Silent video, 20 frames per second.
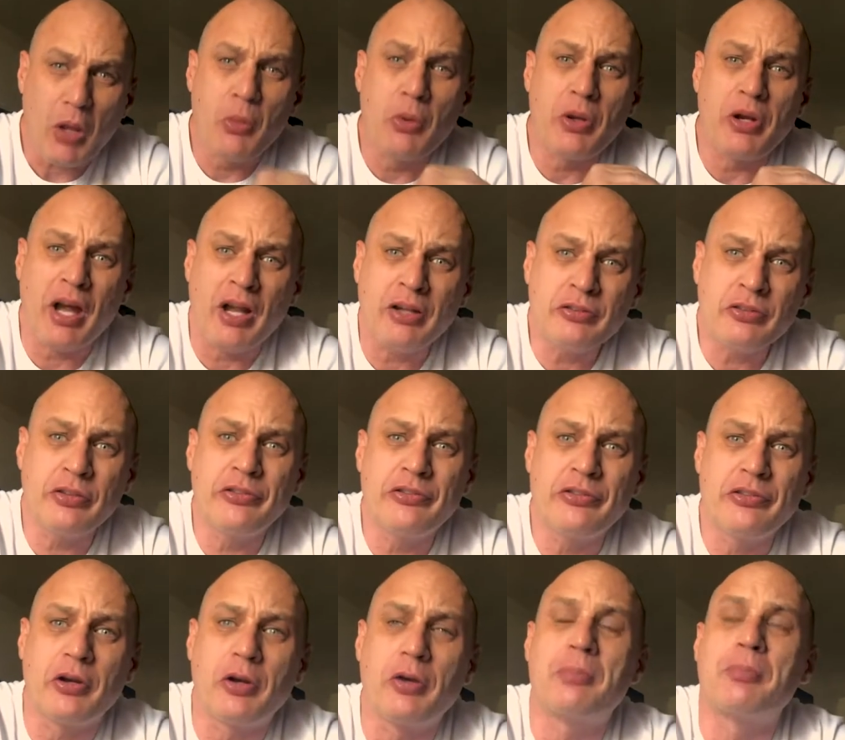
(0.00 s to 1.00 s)
What I
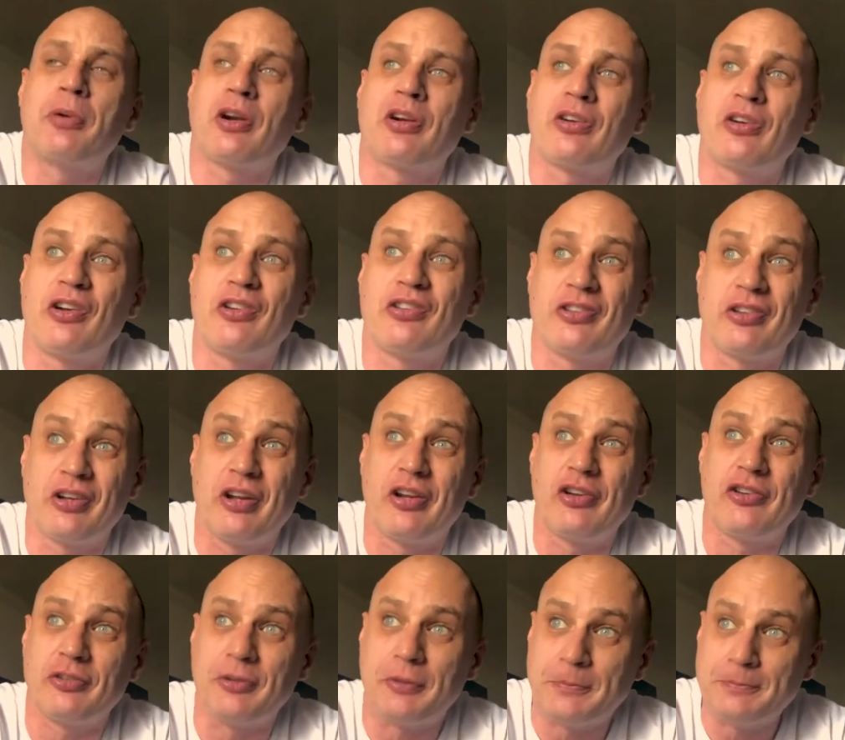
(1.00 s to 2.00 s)
consider
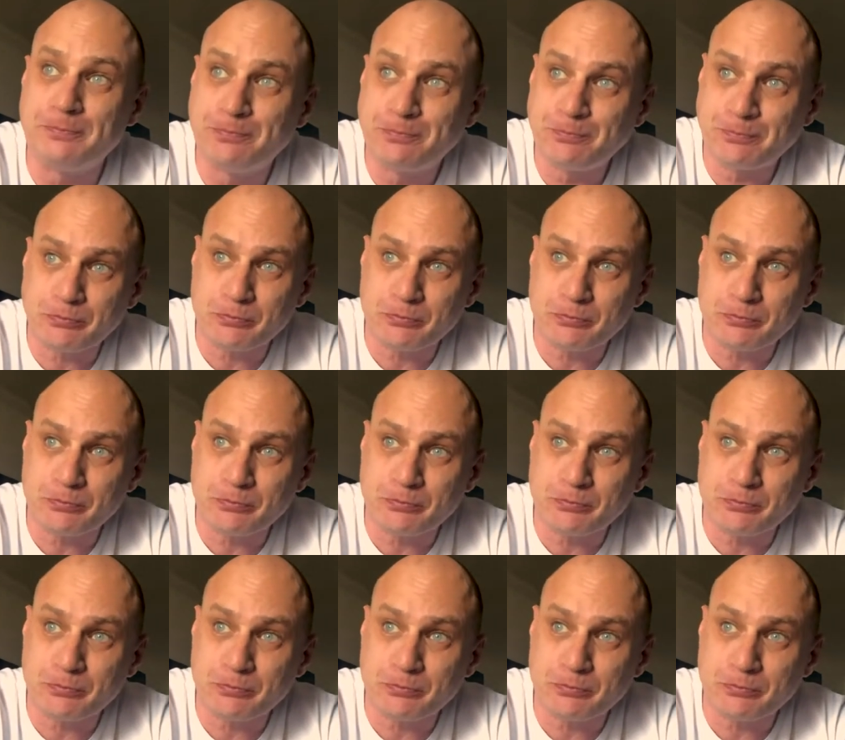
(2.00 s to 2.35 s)
procrastination